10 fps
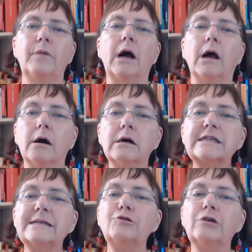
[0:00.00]
I
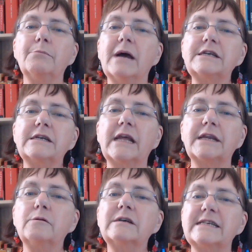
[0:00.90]
asked him to imagine
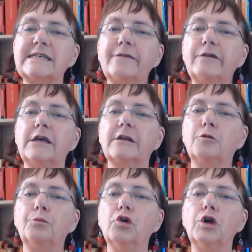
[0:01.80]
that he was a
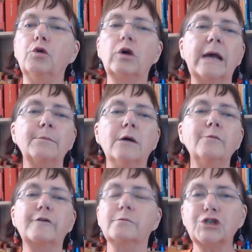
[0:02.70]
7-year-old boy who came
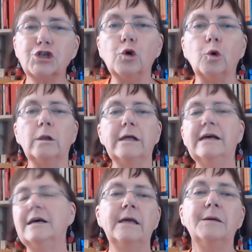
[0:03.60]
home from school
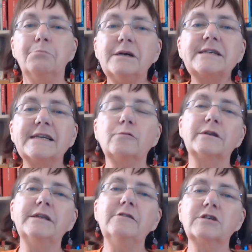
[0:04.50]
bursting
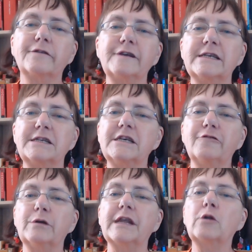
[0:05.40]
with news of his
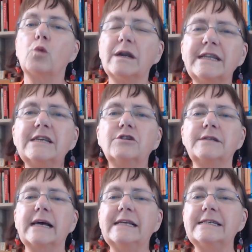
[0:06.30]
achievement and wanting to
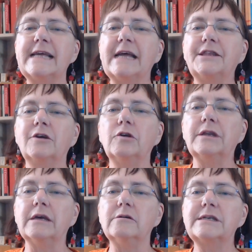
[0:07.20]
tell his dad the
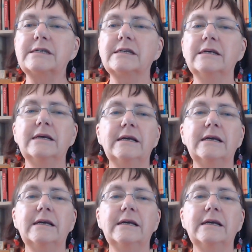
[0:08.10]
good news.